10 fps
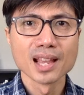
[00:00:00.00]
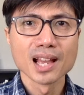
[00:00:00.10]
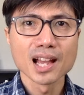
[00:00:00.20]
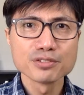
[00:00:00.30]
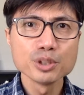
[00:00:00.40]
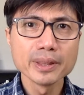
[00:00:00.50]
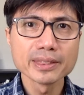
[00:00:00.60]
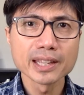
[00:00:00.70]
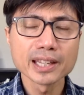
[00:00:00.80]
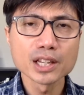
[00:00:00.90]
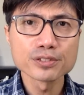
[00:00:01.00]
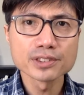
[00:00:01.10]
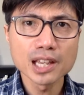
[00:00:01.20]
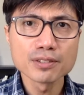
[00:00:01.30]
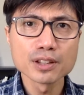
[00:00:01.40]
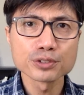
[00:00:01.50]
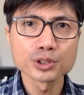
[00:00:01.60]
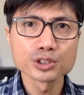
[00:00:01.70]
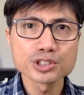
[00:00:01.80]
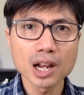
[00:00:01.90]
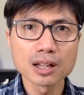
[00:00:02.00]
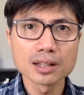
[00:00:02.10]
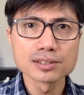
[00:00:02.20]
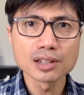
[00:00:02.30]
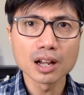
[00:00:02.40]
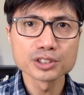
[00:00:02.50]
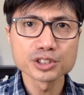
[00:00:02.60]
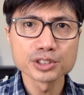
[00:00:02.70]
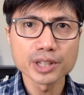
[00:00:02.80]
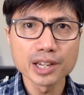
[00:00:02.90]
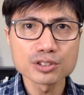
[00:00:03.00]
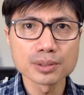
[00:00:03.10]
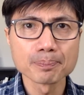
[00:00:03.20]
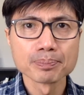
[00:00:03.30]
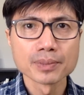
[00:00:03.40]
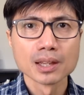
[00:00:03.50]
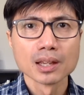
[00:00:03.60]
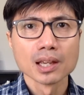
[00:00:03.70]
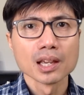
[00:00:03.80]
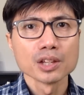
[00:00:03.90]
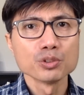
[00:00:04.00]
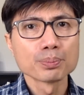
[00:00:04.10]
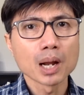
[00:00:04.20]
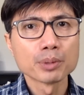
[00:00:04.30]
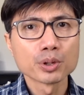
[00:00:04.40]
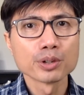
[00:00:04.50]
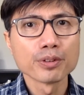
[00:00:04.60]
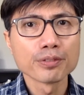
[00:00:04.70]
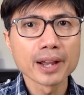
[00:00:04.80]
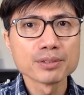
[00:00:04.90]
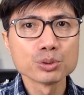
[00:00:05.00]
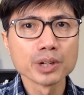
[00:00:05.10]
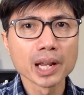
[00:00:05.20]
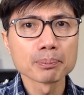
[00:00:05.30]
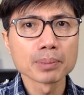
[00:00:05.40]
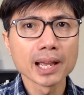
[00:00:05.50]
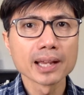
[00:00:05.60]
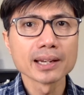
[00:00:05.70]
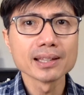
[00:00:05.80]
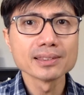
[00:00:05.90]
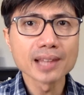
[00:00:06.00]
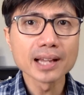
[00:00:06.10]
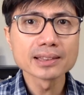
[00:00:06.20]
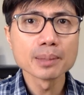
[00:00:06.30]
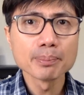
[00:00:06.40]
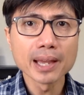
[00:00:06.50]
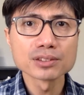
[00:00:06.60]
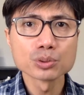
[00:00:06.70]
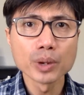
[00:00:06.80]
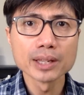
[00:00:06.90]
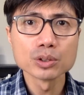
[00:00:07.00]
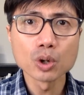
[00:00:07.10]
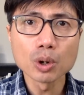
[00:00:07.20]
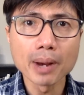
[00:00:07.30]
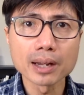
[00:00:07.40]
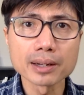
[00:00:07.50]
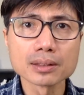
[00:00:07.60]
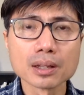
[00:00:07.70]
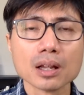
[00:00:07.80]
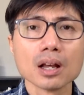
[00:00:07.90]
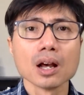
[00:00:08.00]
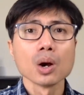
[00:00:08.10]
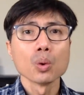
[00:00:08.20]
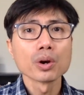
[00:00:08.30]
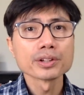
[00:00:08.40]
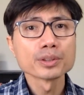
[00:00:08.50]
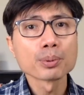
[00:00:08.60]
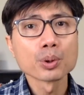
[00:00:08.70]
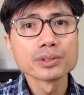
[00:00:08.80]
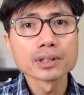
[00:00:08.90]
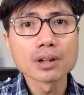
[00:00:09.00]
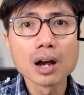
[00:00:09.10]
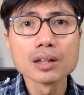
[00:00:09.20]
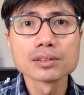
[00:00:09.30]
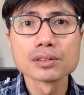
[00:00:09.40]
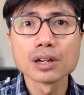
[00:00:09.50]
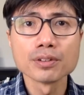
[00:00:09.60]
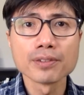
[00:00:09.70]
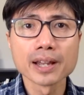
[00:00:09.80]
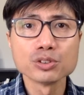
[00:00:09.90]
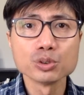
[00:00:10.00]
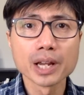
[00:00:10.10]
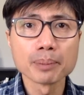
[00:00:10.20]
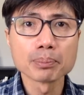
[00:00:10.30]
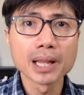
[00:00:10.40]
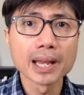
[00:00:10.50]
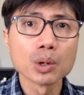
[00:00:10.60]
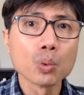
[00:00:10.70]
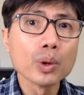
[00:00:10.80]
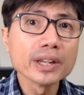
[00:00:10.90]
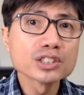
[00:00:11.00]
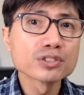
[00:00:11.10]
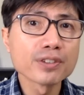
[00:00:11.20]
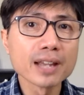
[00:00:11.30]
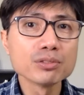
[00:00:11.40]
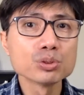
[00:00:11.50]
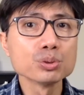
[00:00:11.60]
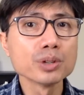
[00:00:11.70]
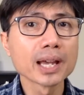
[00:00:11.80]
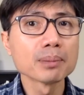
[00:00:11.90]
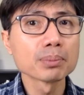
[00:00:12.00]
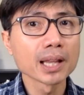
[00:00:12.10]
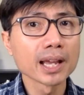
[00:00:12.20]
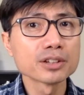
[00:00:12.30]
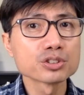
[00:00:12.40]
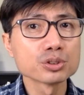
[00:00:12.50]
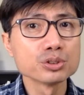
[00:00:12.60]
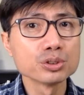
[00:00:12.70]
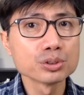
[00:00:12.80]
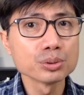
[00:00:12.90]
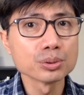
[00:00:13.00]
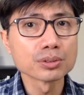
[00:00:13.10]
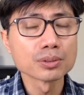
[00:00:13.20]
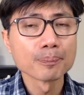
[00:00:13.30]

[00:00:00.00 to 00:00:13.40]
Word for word: Have you been thinking of saving for your child's college education? You've probably heard of a 529 plan. Is that the best way to go about it? What are the pros and cons of a 529 plan? Which 529 plan should you choose?